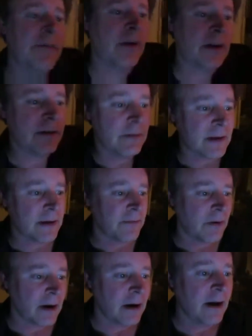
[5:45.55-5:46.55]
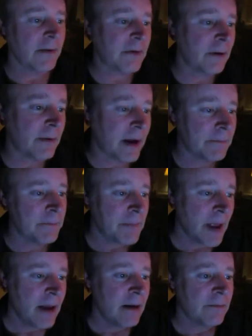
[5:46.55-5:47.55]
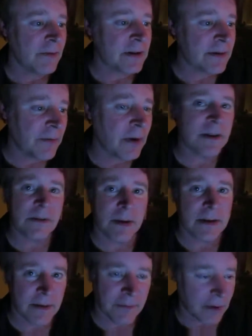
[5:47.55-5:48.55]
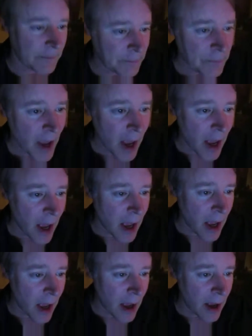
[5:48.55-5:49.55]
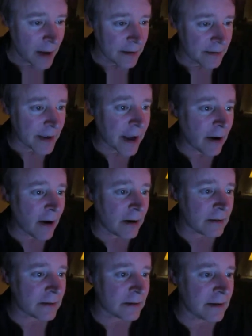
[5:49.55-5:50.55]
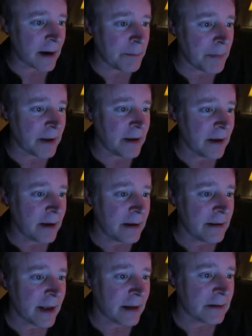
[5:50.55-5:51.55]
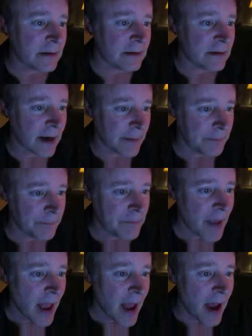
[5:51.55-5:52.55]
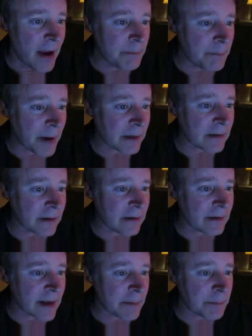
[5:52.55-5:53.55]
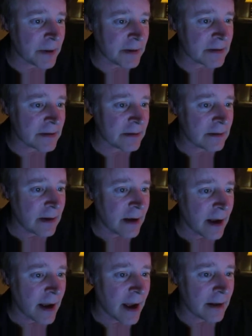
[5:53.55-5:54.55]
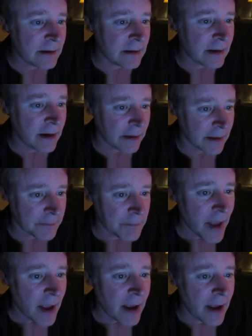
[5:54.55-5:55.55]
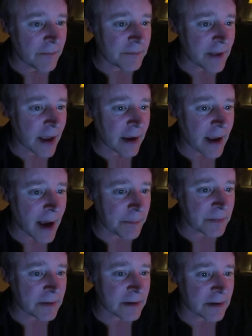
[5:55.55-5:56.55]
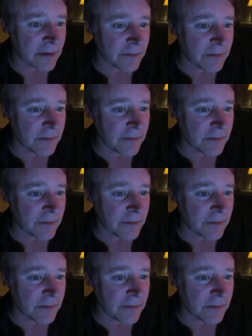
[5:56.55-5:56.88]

424 of Quran. Verse 424. They are their money that time, and better than prison and killing. If they captivate,